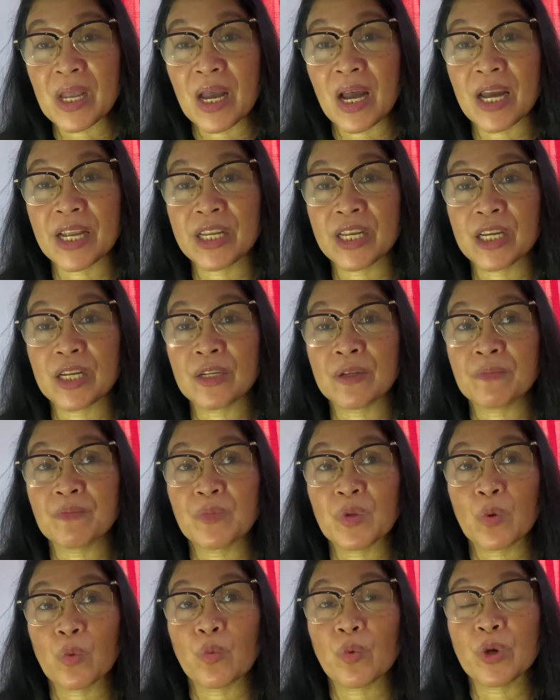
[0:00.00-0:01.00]
And then,
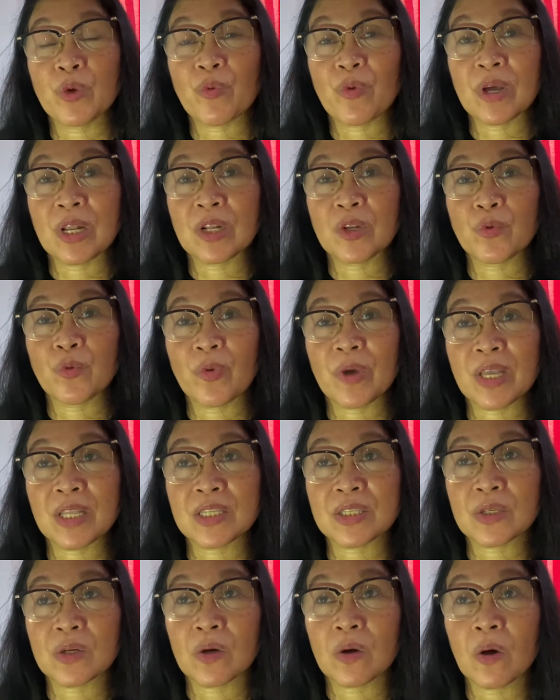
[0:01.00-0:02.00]
we will
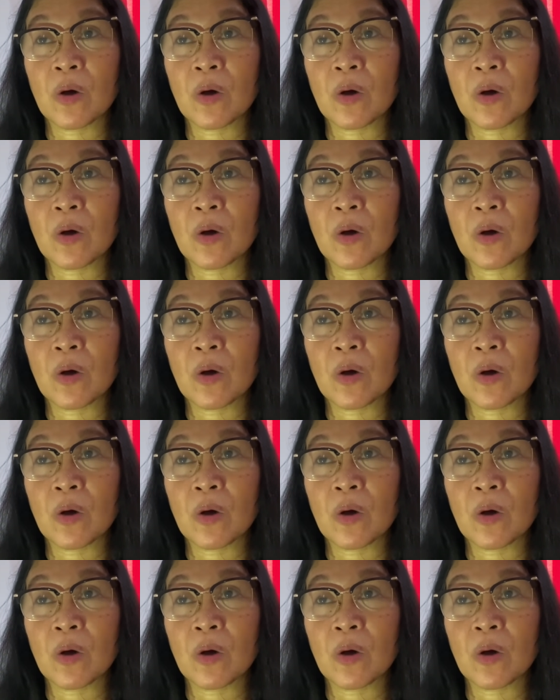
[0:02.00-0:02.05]
wait